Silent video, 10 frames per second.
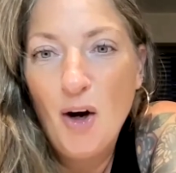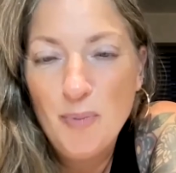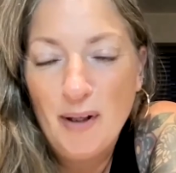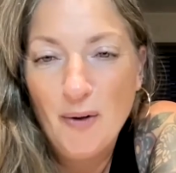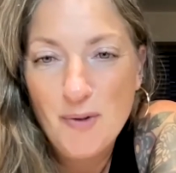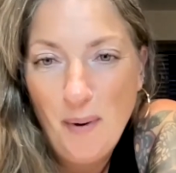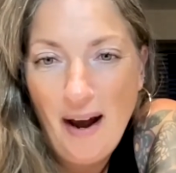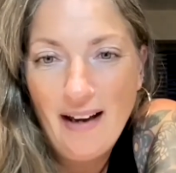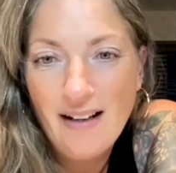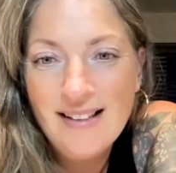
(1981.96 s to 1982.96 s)
hope it goes
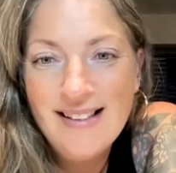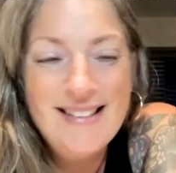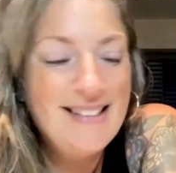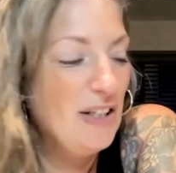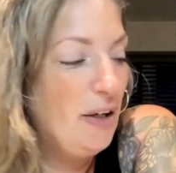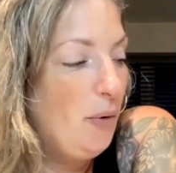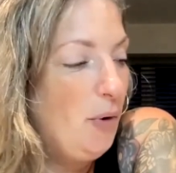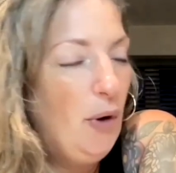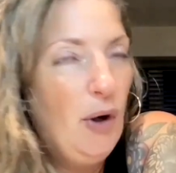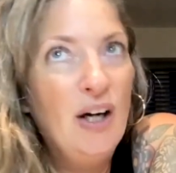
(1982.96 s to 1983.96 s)
away, you know,
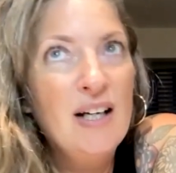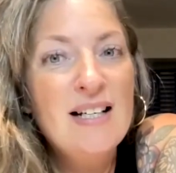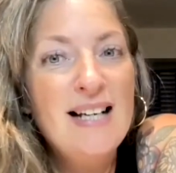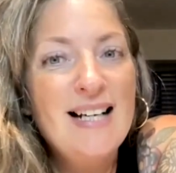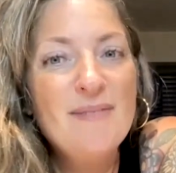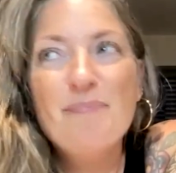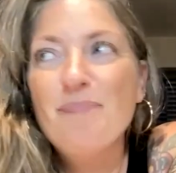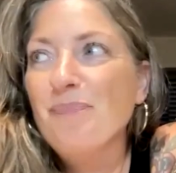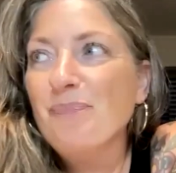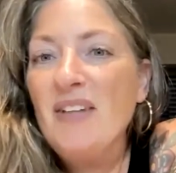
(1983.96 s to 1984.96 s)
or
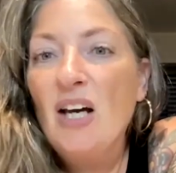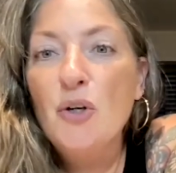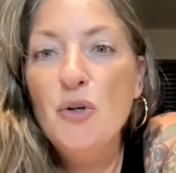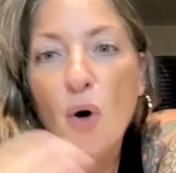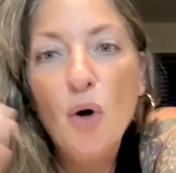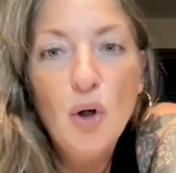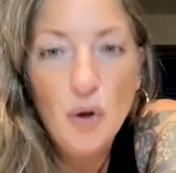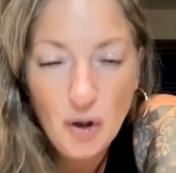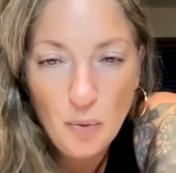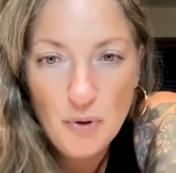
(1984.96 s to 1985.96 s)
not
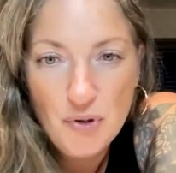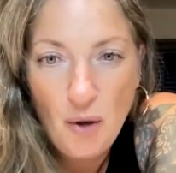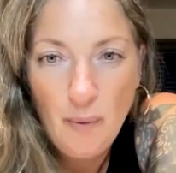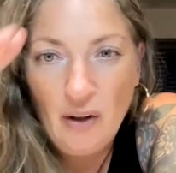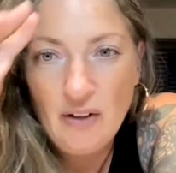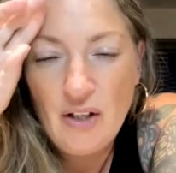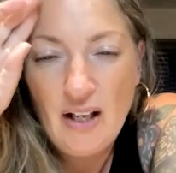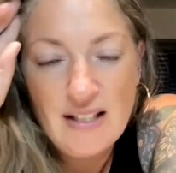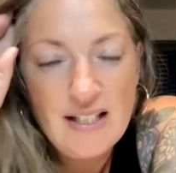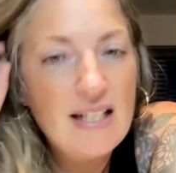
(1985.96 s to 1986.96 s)
look at what's going on
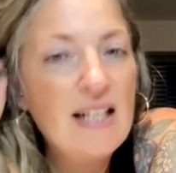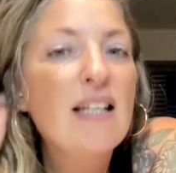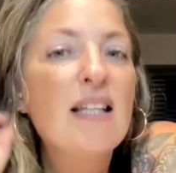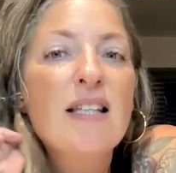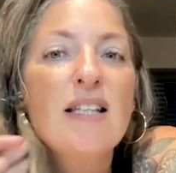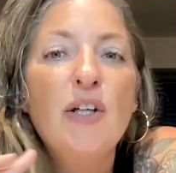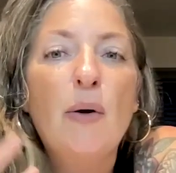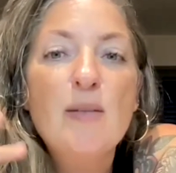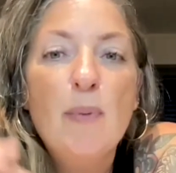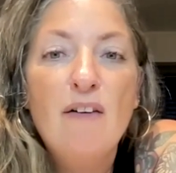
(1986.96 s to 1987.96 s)
underneath. You
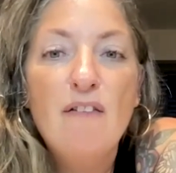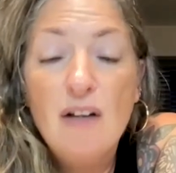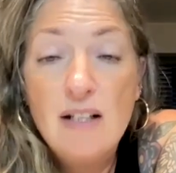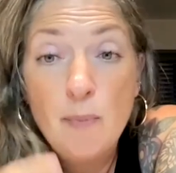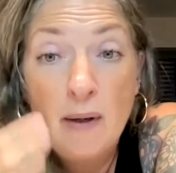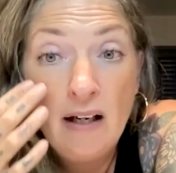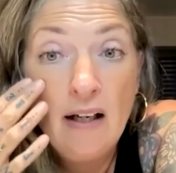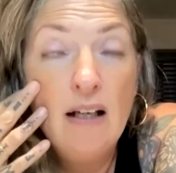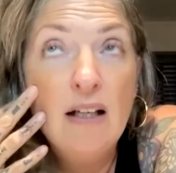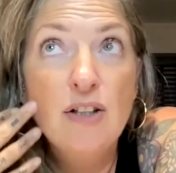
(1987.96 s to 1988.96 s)
know, it's
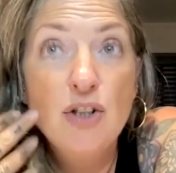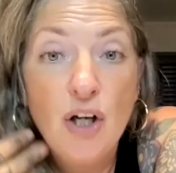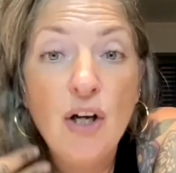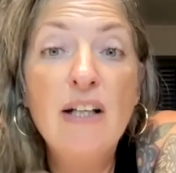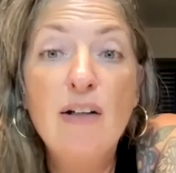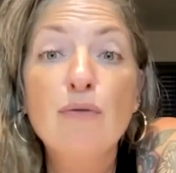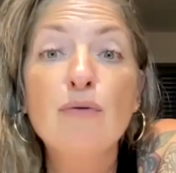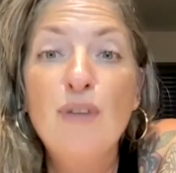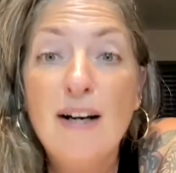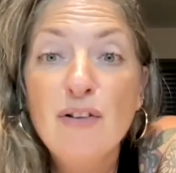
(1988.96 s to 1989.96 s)
been a journey of
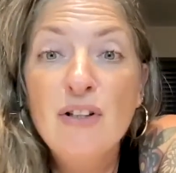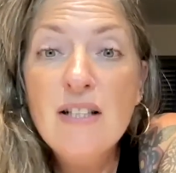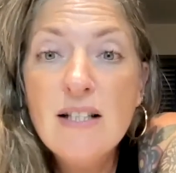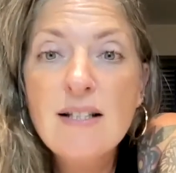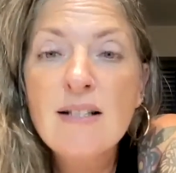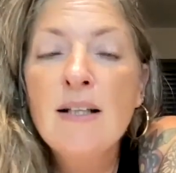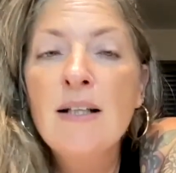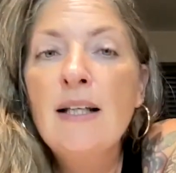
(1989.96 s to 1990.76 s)
reverence,